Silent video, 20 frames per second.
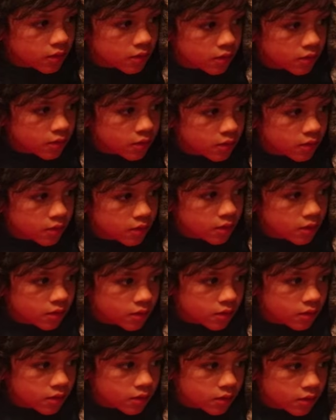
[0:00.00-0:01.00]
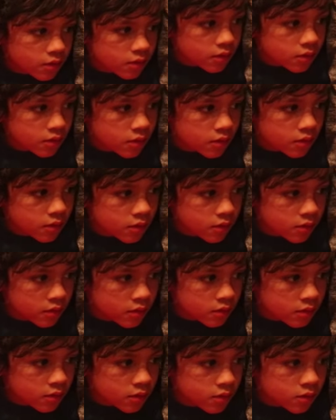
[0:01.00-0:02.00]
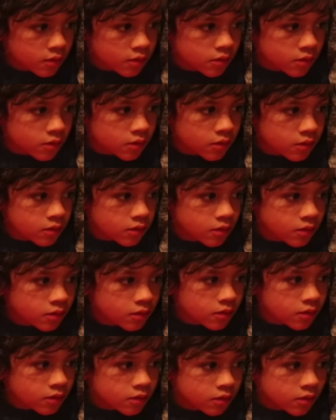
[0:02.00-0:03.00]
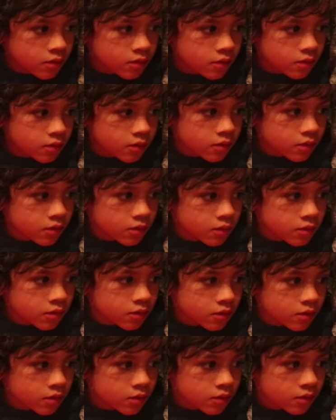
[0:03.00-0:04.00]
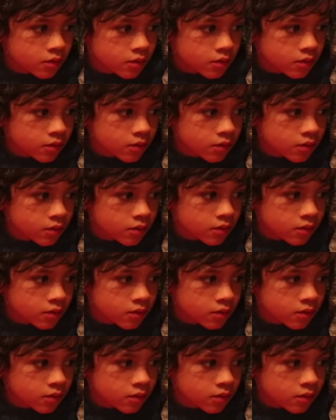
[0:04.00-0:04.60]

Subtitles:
The person shown says nothing.